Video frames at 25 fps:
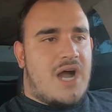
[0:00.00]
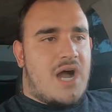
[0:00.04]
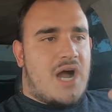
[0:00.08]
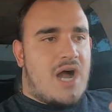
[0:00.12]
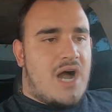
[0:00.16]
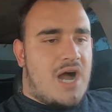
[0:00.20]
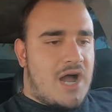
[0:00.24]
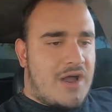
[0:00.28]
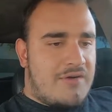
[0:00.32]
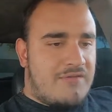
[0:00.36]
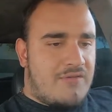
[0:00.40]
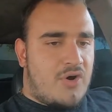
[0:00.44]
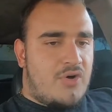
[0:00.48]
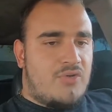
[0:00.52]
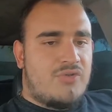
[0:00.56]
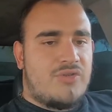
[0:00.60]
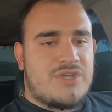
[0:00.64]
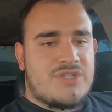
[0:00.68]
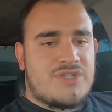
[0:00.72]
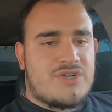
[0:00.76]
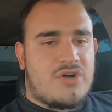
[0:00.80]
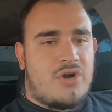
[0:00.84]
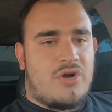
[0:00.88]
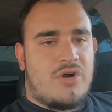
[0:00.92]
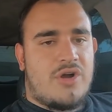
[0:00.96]
I've owned
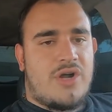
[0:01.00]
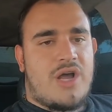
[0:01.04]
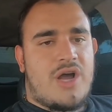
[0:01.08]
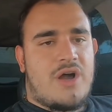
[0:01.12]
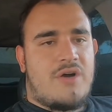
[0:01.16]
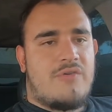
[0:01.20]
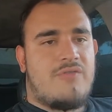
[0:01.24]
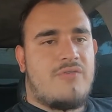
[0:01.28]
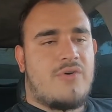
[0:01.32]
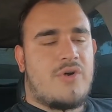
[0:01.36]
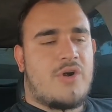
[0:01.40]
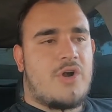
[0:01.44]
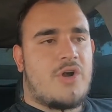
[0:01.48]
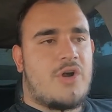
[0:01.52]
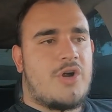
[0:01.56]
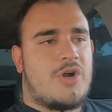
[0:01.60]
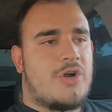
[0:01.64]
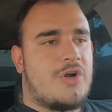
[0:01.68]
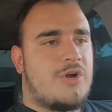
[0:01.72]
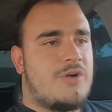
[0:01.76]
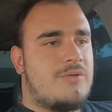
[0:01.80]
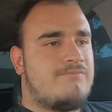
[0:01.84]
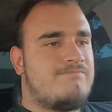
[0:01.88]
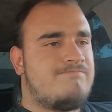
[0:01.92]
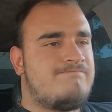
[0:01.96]
this car now
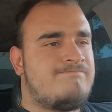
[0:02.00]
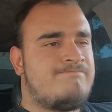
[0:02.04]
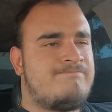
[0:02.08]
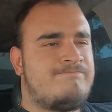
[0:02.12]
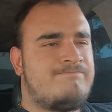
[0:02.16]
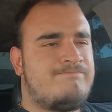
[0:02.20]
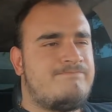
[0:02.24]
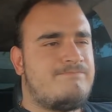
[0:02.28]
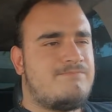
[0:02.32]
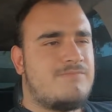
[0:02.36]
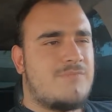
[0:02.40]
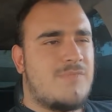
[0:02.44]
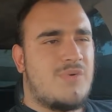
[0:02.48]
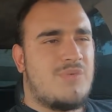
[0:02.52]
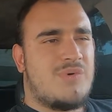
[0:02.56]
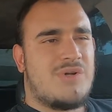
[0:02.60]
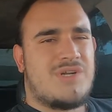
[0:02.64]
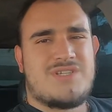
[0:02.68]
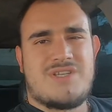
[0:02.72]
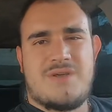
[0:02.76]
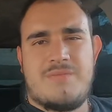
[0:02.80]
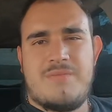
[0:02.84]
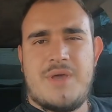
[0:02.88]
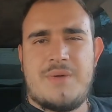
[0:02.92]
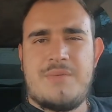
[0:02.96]
for, what
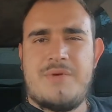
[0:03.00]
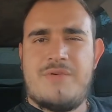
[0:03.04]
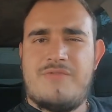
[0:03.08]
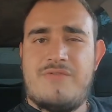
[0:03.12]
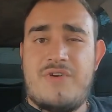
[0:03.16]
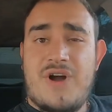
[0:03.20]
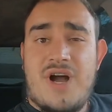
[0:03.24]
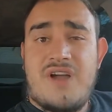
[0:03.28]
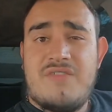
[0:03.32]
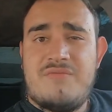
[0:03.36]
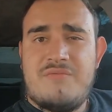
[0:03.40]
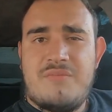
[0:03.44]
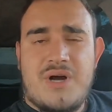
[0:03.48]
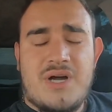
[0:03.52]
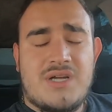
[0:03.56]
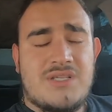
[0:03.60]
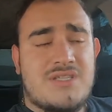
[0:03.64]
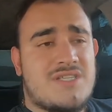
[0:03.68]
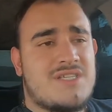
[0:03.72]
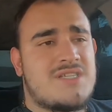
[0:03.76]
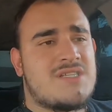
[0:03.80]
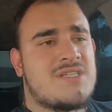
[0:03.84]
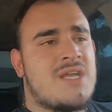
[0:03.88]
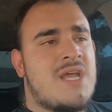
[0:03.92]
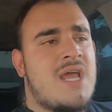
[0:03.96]
is it, maybe 5
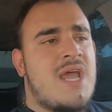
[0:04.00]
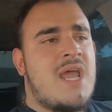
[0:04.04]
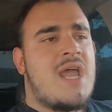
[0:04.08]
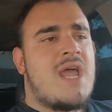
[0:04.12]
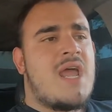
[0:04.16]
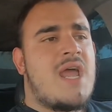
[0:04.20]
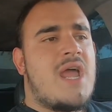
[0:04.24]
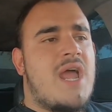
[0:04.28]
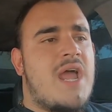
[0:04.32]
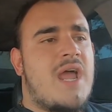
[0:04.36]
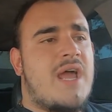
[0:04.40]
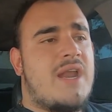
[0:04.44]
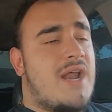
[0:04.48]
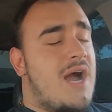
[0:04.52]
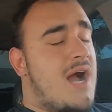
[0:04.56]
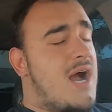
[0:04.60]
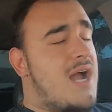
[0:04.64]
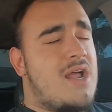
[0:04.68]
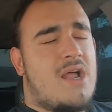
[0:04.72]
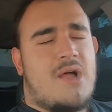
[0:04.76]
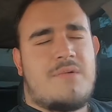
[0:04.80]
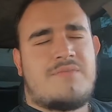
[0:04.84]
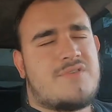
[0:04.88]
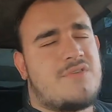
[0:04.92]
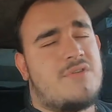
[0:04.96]
months, and
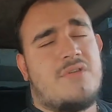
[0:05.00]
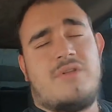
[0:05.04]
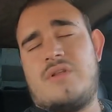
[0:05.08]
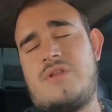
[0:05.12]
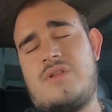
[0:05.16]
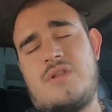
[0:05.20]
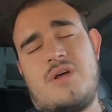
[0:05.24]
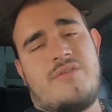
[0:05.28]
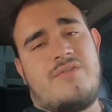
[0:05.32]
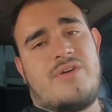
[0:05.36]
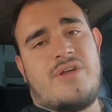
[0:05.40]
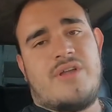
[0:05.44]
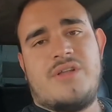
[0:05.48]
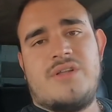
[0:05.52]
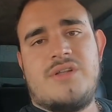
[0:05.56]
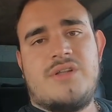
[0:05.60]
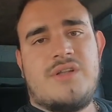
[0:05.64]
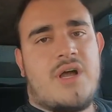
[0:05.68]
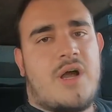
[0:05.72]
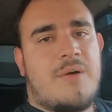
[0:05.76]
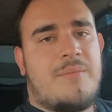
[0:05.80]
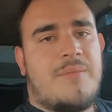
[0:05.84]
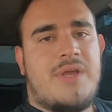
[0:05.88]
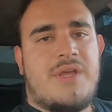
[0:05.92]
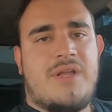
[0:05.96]
I absolutely love it.
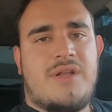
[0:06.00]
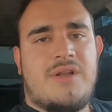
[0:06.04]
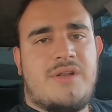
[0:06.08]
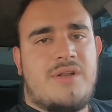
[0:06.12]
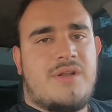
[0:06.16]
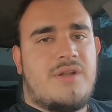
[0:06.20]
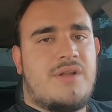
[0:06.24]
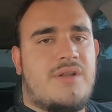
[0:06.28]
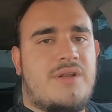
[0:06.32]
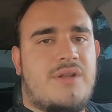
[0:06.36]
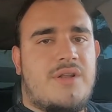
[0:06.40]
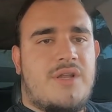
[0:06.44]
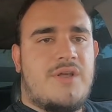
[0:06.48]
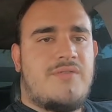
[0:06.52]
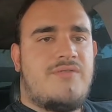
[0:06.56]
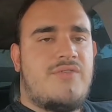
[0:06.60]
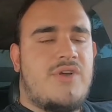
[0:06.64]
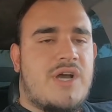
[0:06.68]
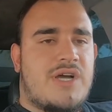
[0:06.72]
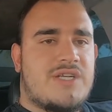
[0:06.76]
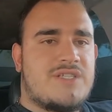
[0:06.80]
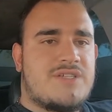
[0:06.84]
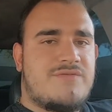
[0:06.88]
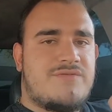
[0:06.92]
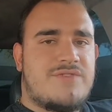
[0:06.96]
I mean, if you
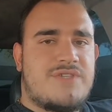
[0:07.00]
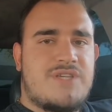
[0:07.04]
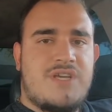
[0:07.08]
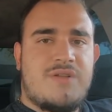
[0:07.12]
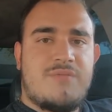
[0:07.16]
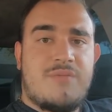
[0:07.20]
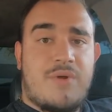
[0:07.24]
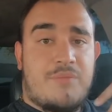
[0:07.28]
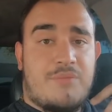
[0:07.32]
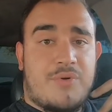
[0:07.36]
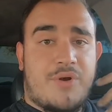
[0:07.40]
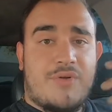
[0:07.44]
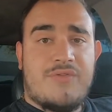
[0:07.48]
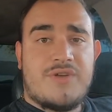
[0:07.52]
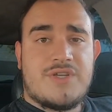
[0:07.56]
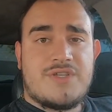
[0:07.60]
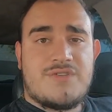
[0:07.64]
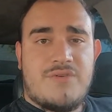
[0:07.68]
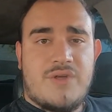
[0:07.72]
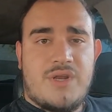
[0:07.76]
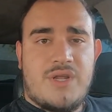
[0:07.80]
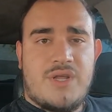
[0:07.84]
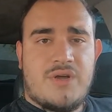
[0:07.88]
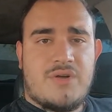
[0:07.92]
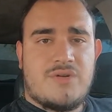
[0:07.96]
guys have seen my previous
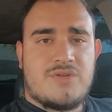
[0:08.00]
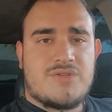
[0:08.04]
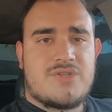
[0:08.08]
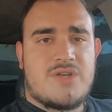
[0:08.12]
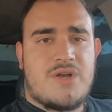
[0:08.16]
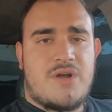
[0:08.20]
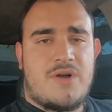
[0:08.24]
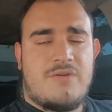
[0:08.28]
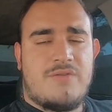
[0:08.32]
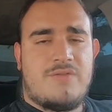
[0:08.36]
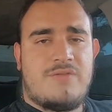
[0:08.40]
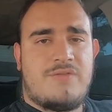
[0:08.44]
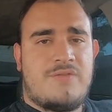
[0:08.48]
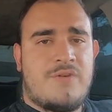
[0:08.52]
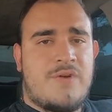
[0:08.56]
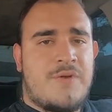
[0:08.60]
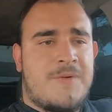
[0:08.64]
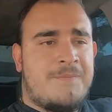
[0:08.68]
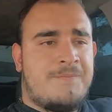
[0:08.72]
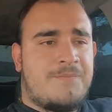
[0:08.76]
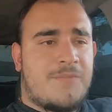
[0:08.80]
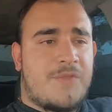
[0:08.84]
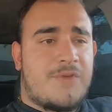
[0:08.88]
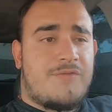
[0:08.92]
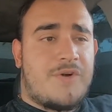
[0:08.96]
videos of
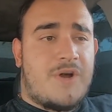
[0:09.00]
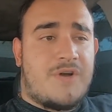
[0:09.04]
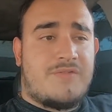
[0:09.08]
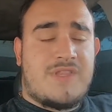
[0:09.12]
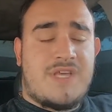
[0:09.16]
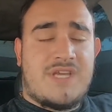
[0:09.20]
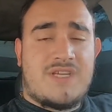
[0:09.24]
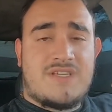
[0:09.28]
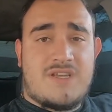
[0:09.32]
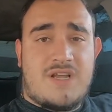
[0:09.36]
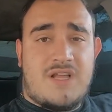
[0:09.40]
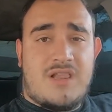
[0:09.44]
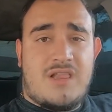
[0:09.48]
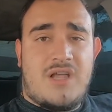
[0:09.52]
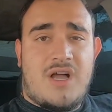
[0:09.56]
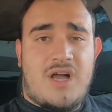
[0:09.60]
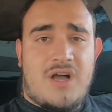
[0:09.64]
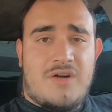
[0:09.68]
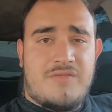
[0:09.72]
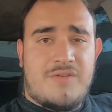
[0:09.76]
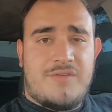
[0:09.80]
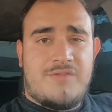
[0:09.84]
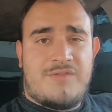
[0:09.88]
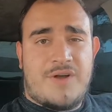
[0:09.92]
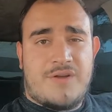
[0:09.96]
5 things I
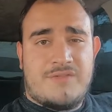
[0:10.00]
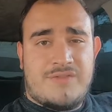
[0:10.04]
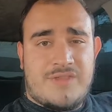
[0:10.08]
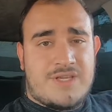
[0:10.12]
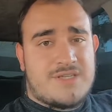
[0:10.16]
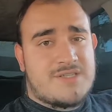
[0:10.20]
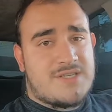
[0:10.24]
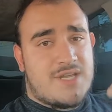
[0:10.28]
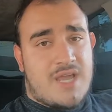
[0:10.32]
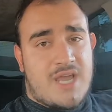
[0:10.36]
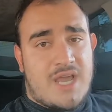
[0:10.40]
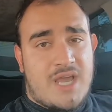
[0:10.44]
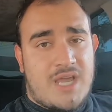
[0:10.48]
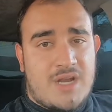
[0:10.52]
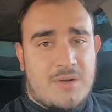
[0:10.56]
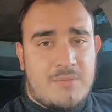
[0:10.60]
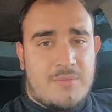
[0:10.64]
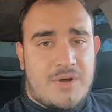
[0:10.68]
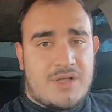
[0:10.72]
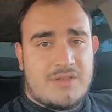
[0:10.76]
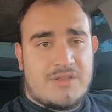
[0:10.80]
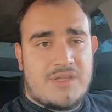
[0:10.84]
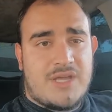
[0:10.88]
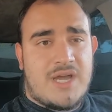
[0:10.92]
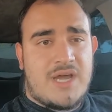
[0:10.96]
love and 5 things I hate
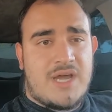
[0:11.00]
about